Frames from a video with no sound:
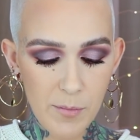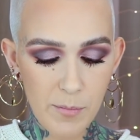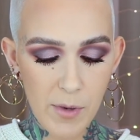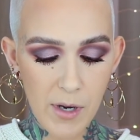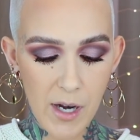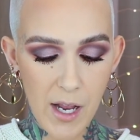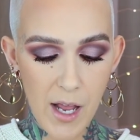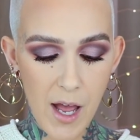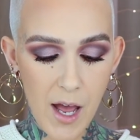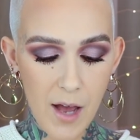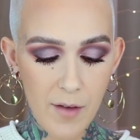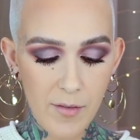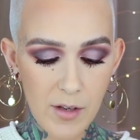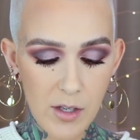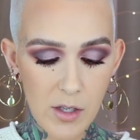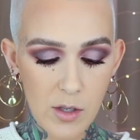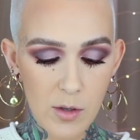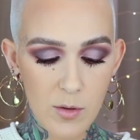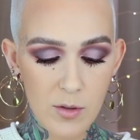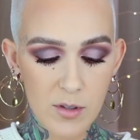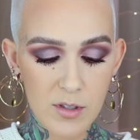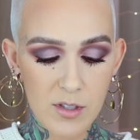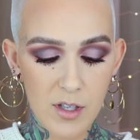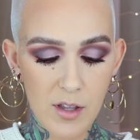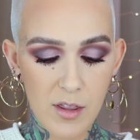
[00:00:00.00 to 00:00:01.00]
but I haven't
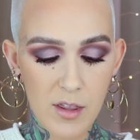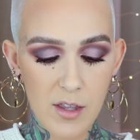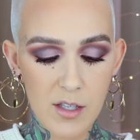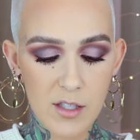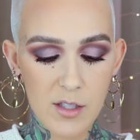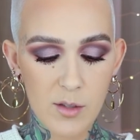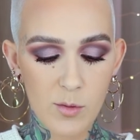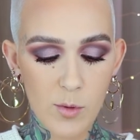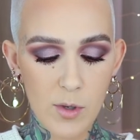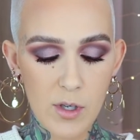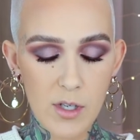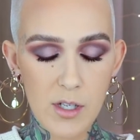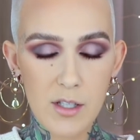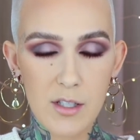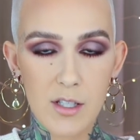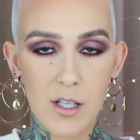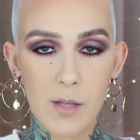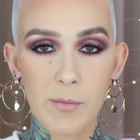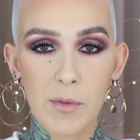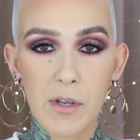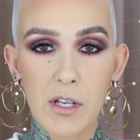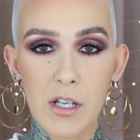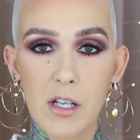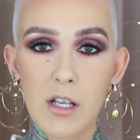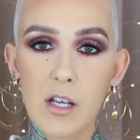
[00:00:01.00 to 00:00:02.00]
used this one, so let
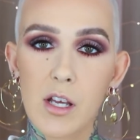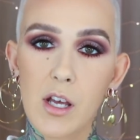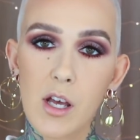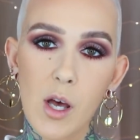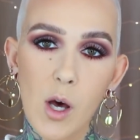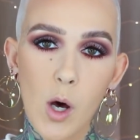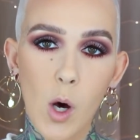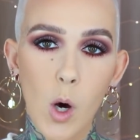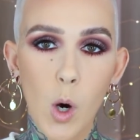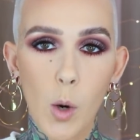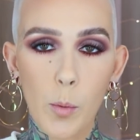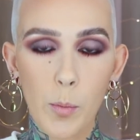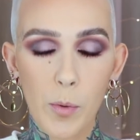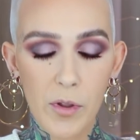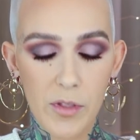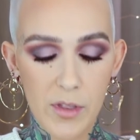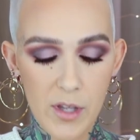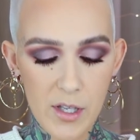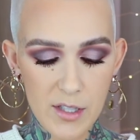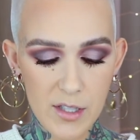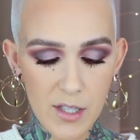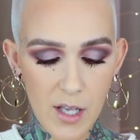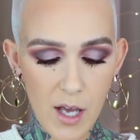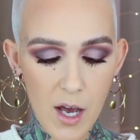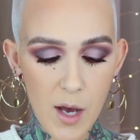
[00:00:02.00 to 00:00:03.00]
me open
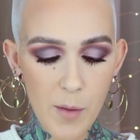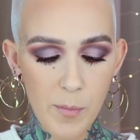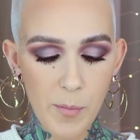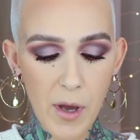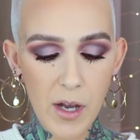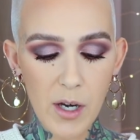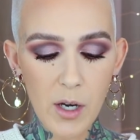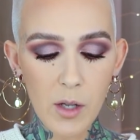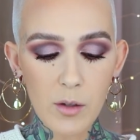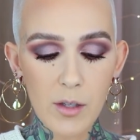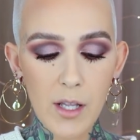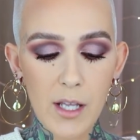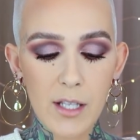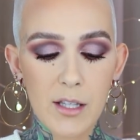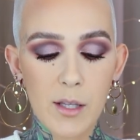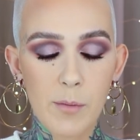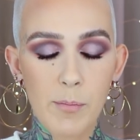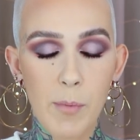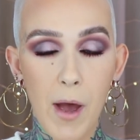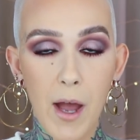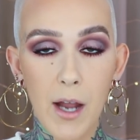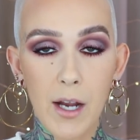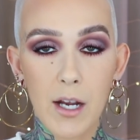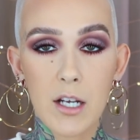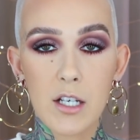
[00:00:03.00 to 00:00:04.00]
this up. I don't like the
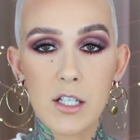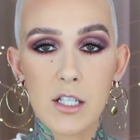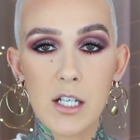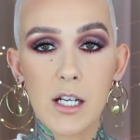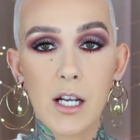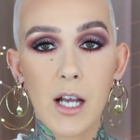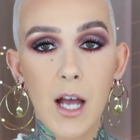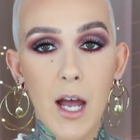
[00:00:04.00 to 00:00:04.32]
packaging.